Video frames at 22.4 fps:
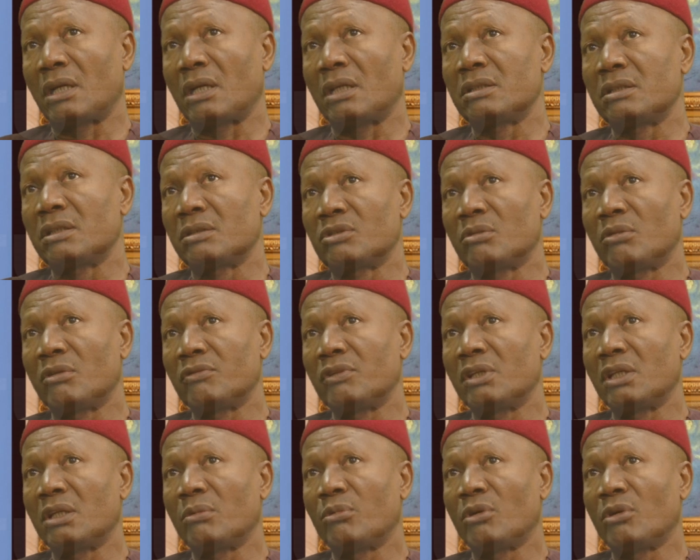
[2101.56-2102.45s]
I said, some of
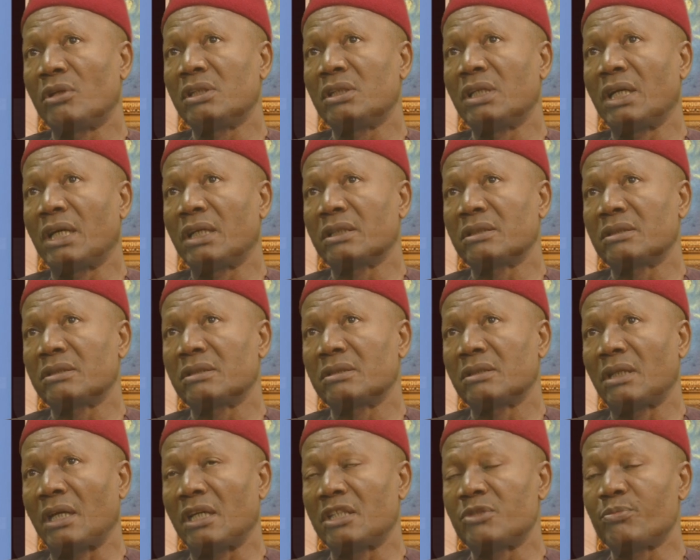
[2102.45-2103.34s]
the labor leaders
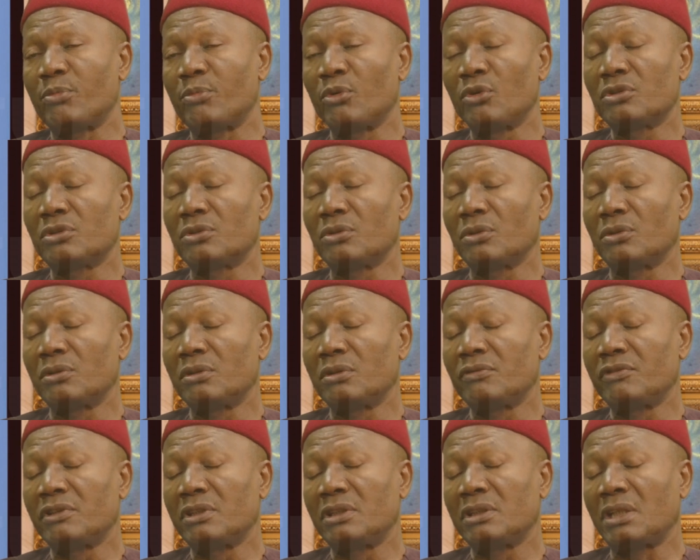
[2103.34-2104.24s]
are exposed to
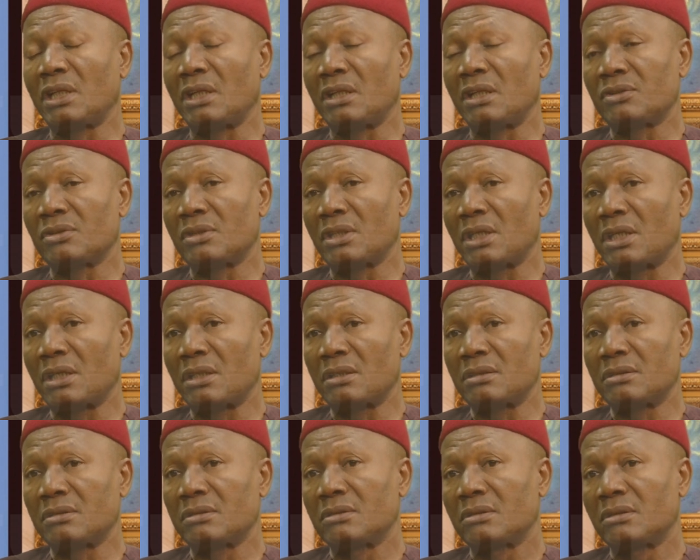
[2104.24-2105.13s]
even
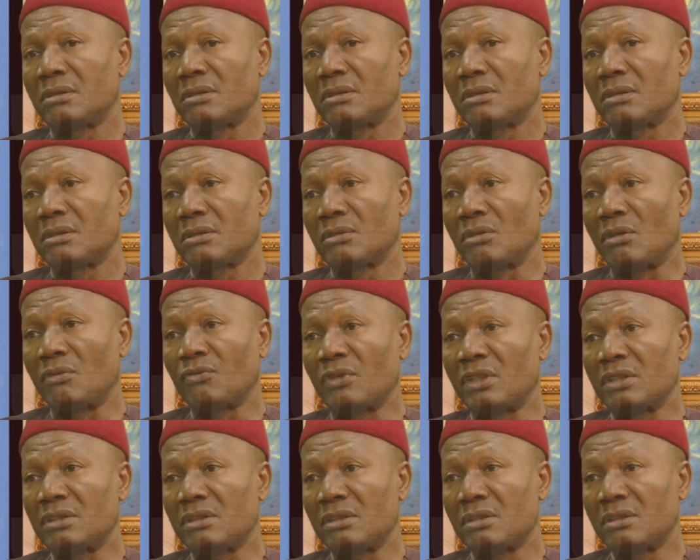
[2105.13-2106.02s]
international
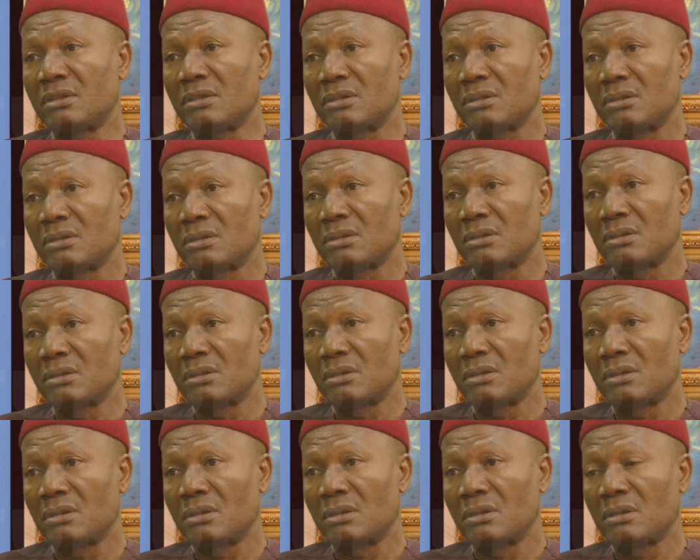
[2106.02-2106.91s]
conferences
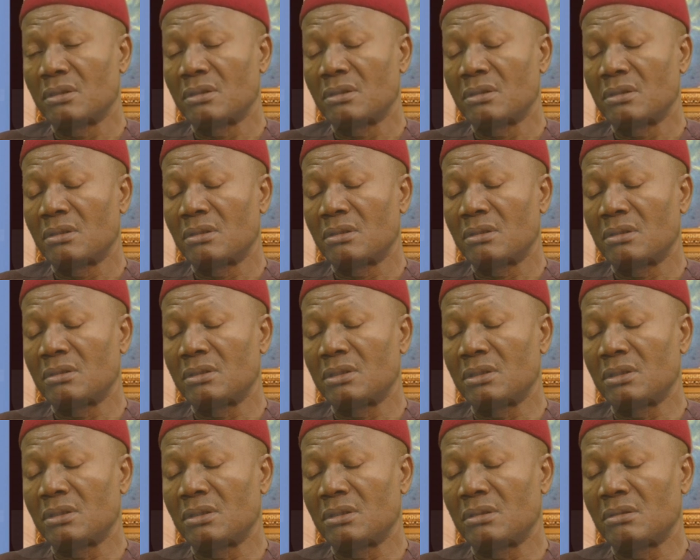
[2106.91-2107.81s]

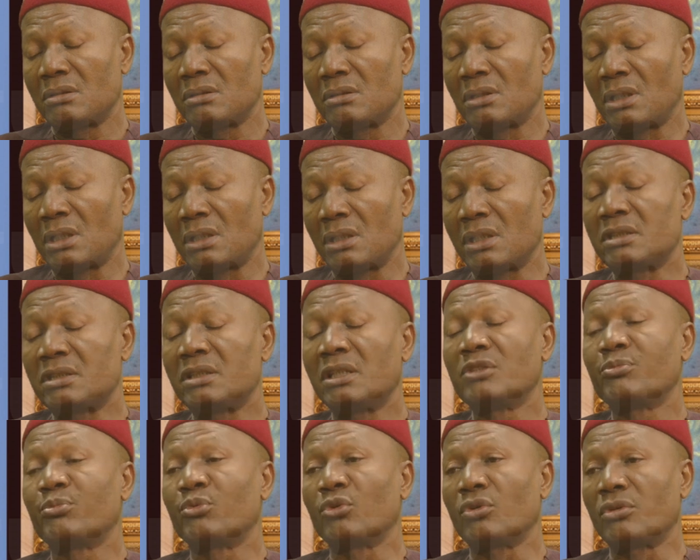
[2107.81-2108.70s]
and
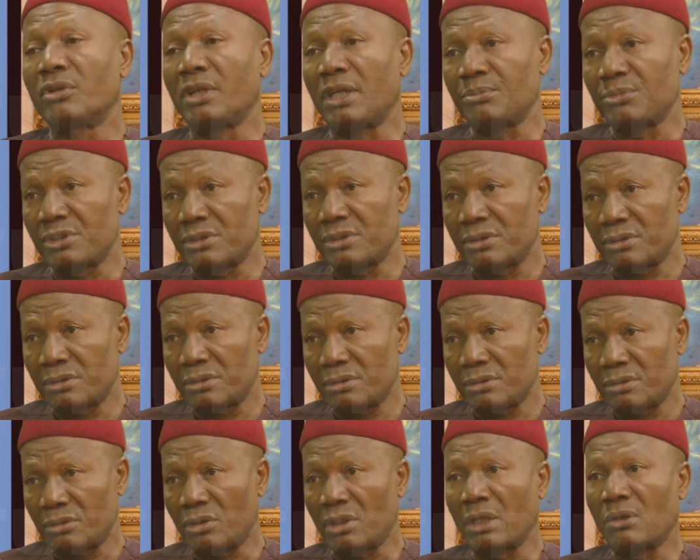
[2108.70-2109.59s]
exchange programs
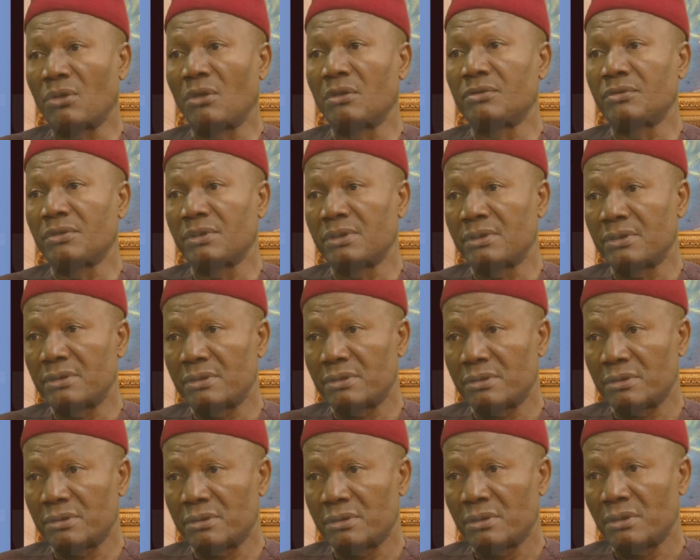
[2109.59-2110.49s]
in other
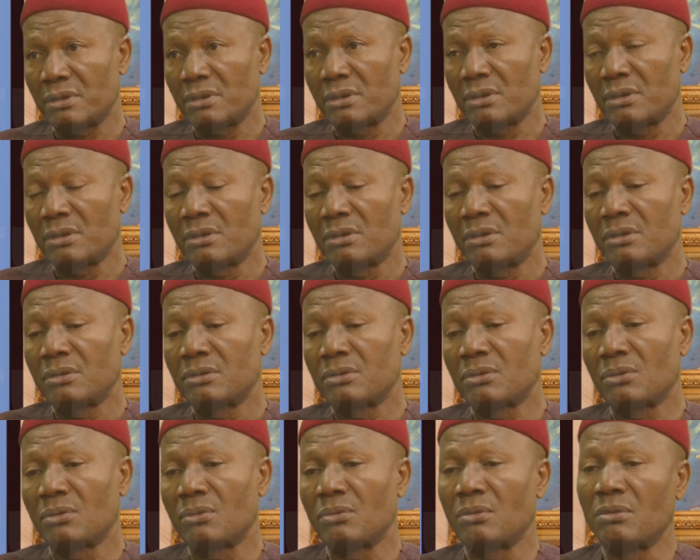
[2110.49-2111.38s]
countries.
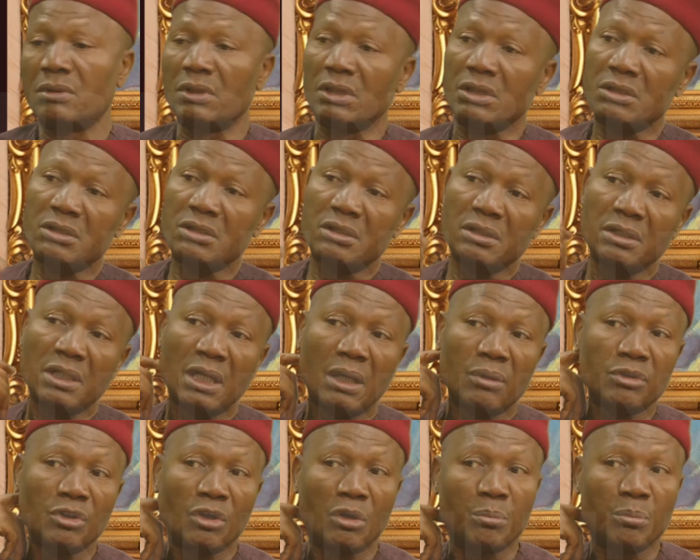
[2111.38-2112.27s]
So they see how
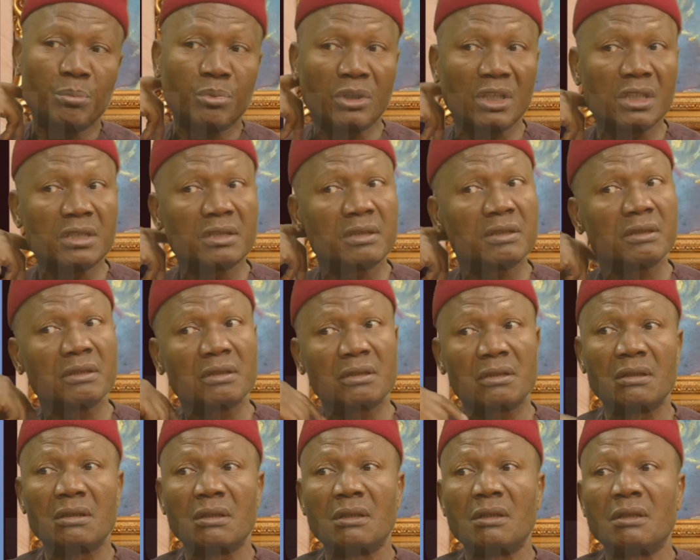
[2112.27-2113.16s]
they operate
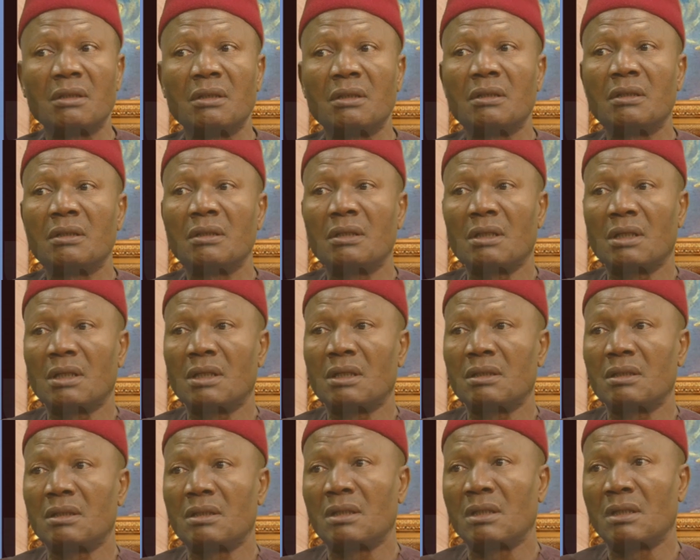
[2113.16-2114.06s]

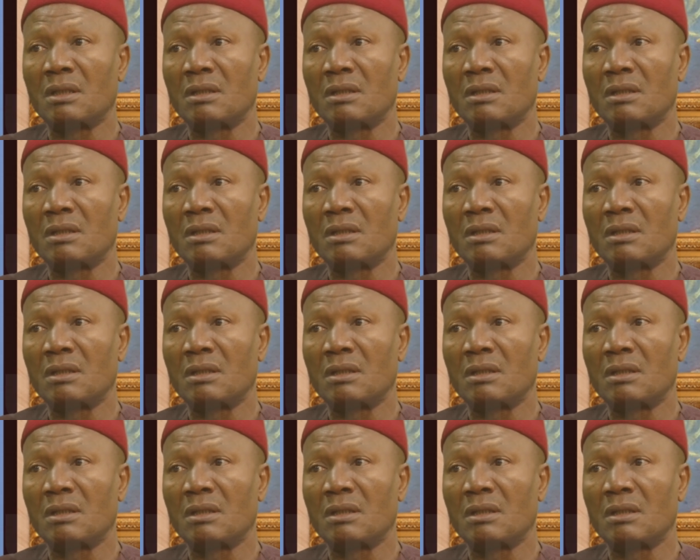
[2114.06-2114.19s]
and